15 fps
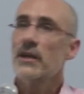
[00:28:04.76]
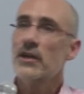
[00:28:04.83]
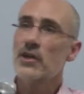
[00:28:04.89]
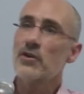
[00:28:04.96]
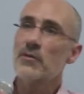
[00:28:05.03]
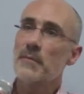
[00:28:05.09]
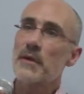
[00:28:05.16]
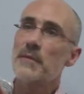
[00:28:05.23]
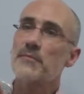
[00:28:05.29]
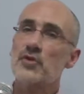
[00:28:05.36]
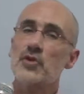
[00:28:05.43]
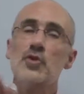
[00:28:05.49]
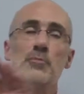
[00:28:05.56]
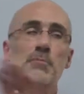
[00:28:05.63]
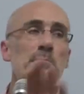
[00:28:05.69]
here are my
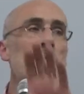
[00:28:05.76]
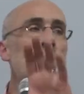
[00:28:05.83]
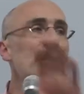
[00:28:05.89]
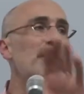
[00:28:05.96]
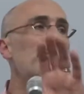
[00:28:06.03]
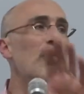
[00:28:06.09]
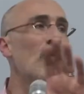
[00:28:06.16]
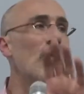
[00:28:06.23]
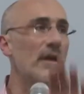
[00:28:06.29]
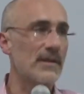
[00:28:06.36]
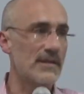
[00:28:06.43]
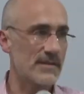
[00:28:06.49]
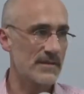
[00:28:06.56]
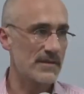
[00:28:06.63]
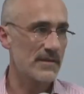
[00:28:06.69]
two big
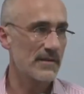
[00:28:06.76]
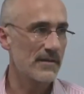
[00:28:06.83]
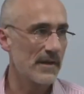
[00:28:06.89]
points